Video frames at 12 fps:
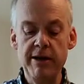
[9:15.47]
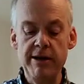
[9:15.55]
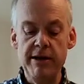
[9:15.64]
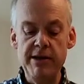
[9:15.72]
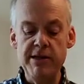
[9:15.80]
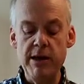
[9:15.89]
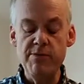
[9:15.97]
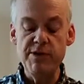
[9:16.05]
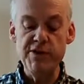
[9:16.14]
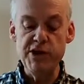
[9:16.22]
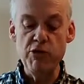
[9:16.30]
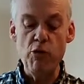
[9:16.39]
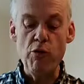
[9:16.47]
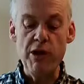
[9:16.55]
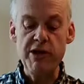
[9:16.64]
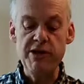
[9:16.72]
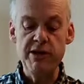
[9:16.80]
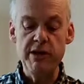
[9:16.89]
In terms of
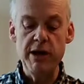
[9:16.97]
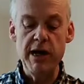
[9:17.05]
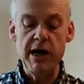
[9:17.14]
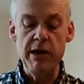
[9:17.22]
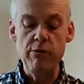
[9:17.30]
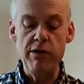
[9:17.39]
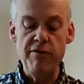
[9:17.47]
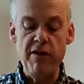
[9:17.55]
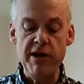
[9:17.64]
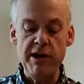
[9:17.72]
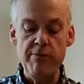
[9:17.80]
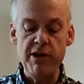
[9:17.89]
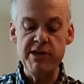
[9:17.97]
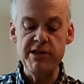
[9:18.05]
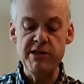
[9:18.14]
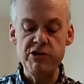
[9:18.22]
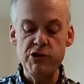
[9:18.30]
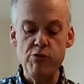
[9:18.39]
storage, we find it best
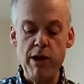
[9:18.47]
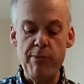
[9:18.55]
to just